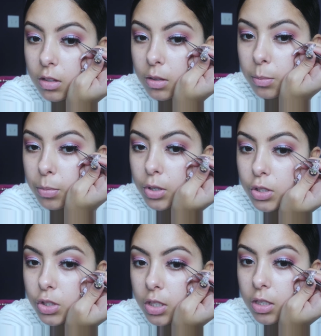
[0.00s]
and
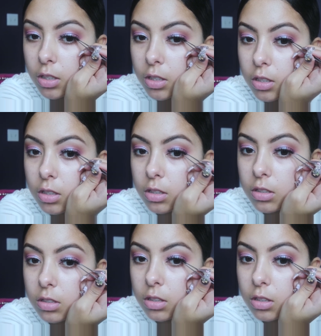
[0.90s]
push it
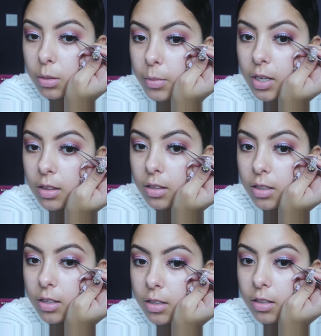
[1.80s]
to my
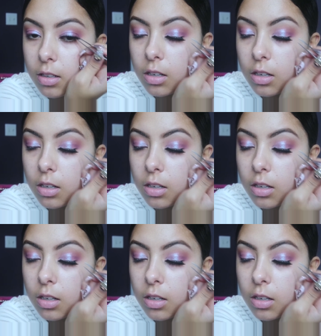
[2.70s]
lid.